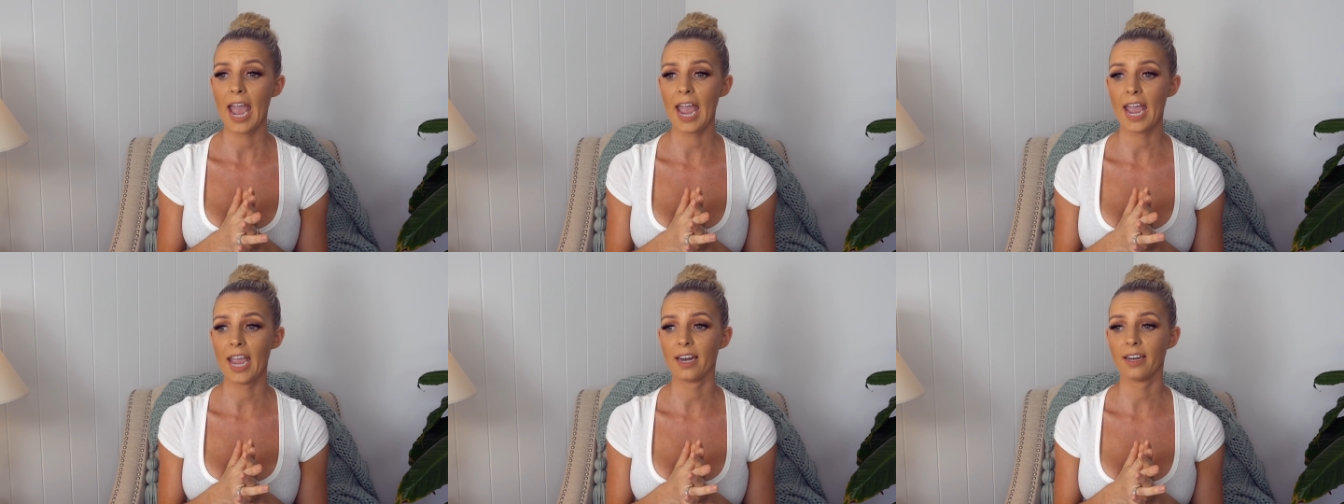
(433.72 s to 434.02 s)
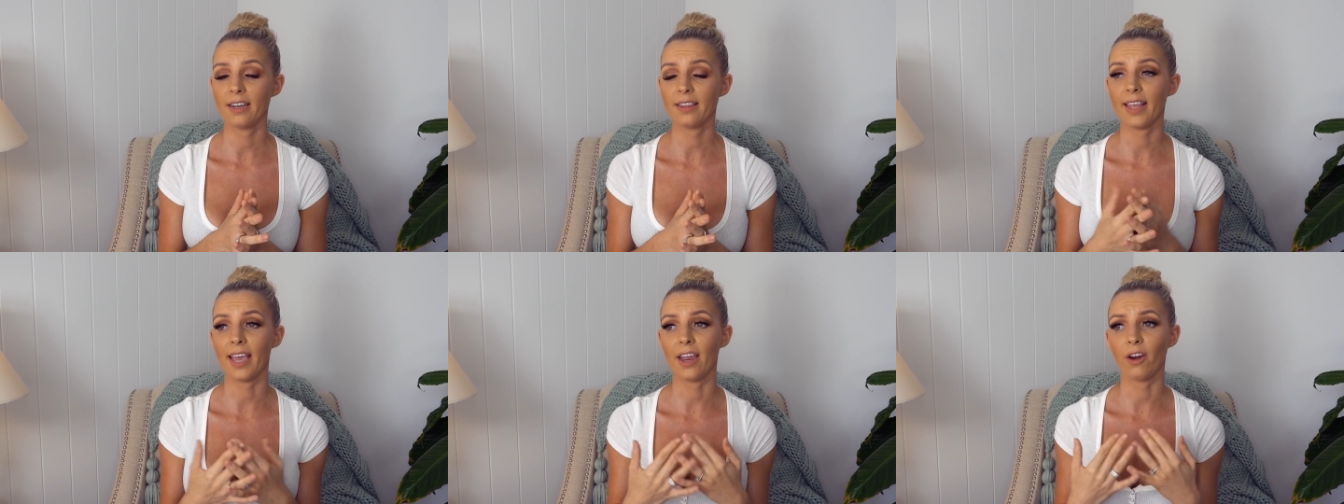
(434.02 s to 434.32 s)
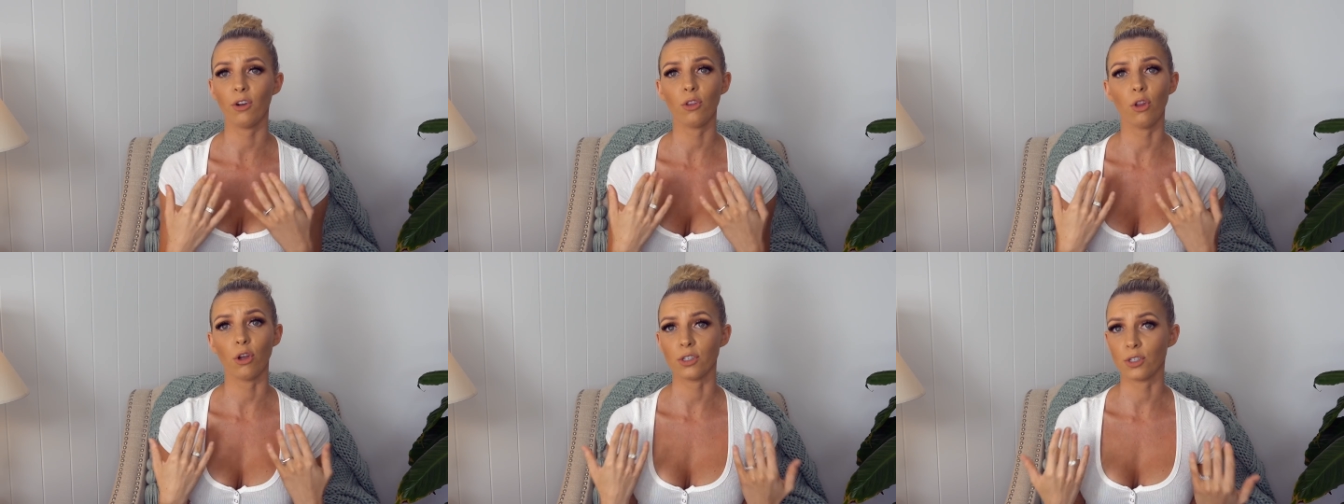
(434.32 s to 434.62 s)
and
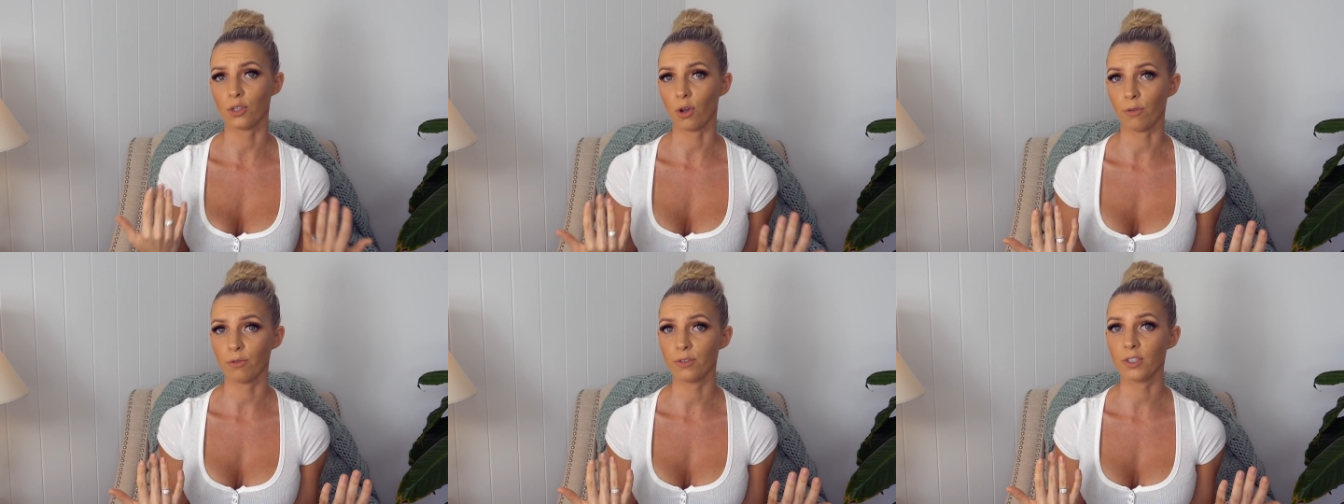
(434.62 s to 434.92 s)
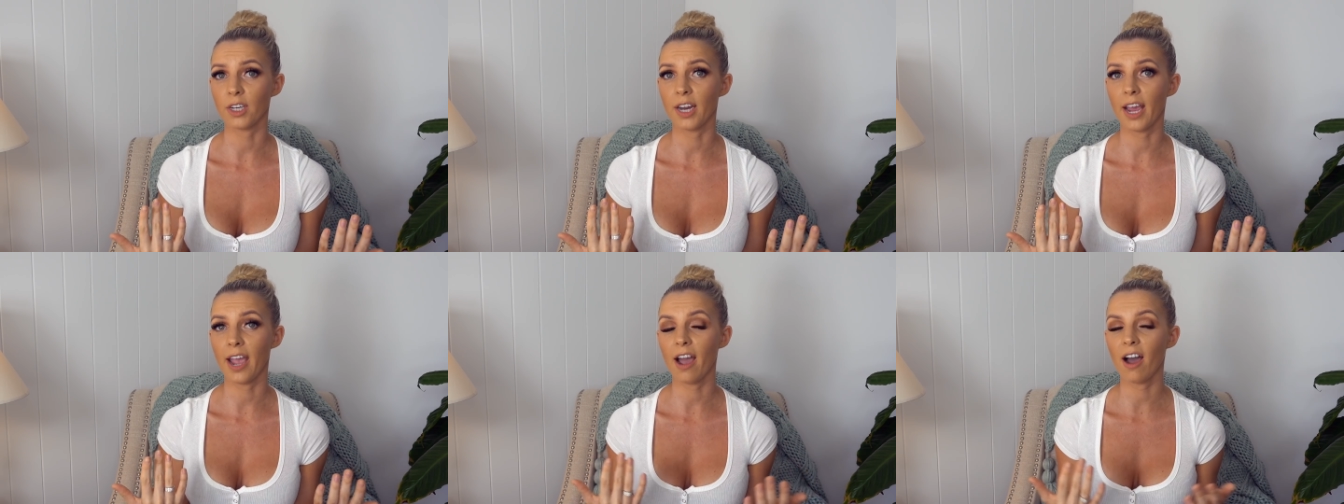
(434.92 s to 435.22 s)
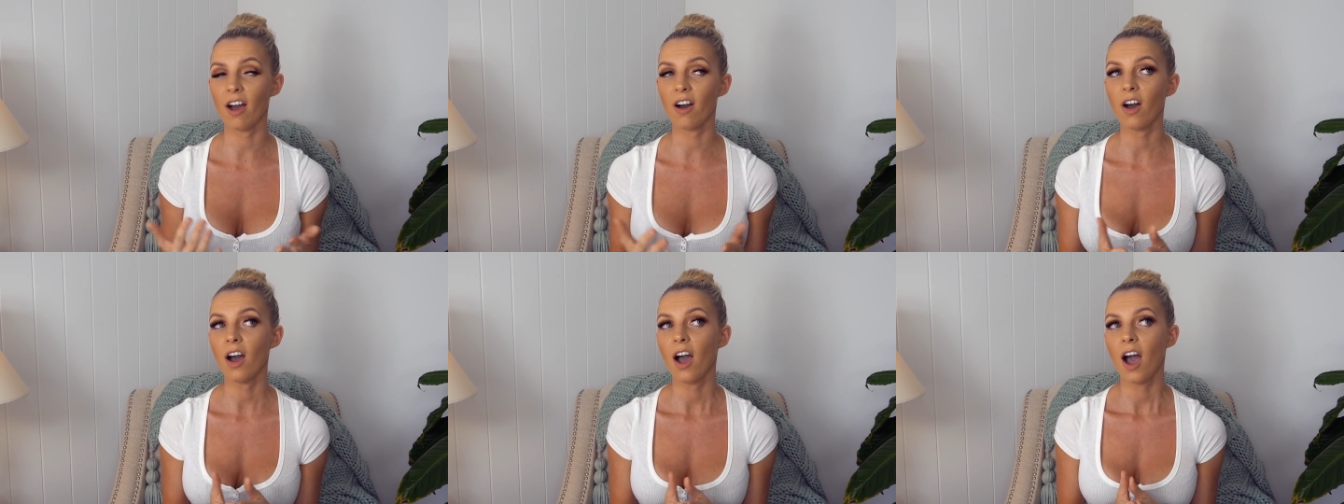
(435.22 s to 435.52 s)
they're a lot softer
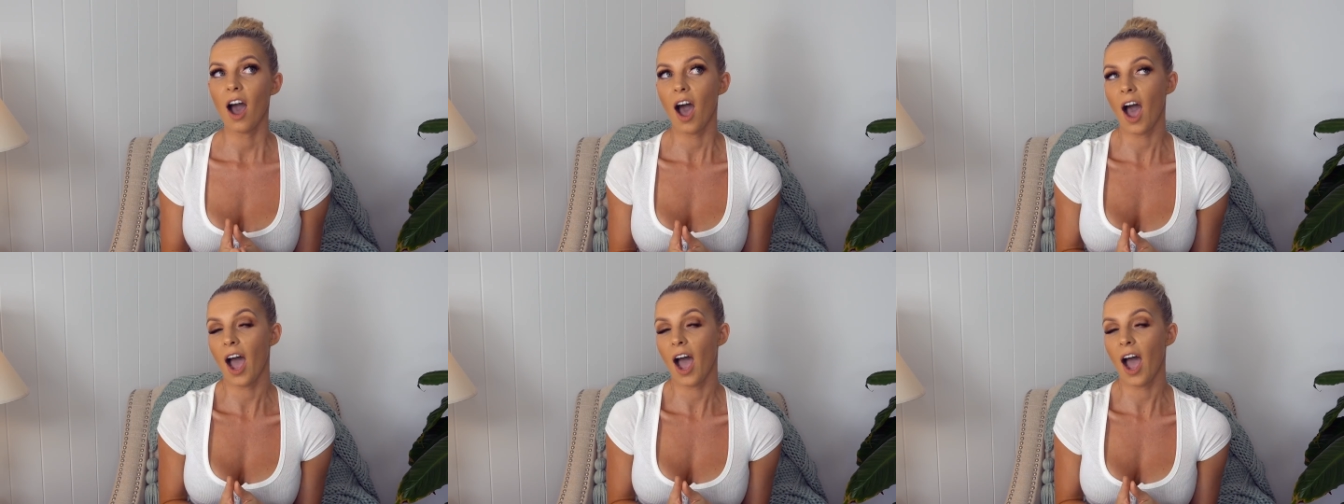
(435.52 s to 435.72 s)
now.